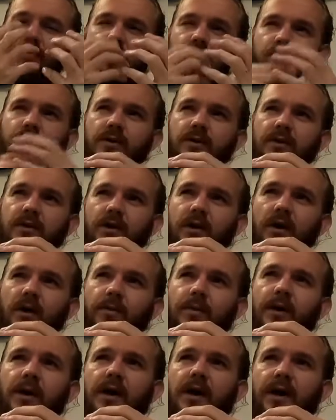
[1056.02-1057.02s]
up and sweetening
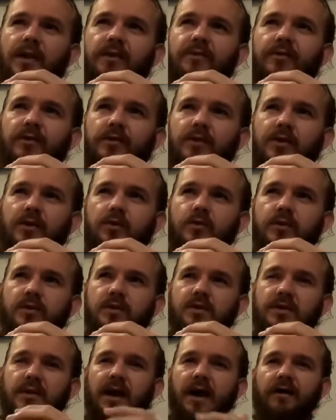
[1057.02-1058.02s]
up the further you go
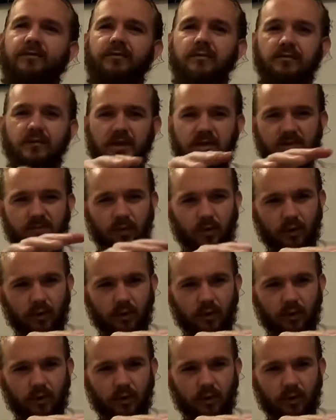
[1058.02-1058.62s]
into the aftertaste.